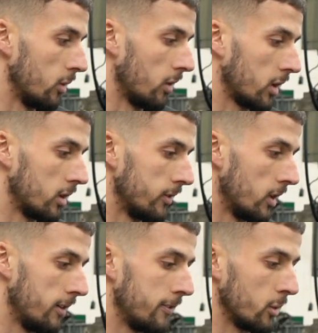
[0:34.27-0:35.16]
all the rocker cover
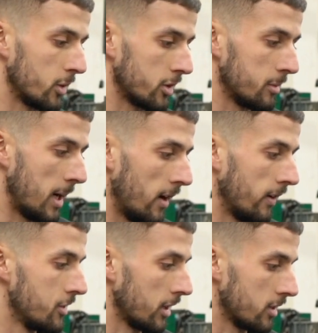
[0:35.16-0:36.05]
off, fuel system out,
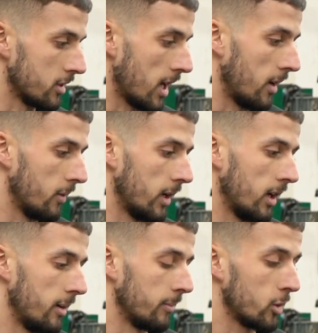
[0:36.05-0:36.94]
injectors out,
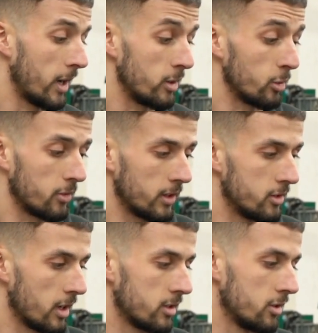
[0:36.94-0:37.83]
cradles for the
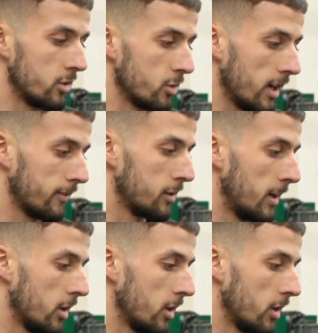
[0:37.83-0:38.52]
injectors usually have to come out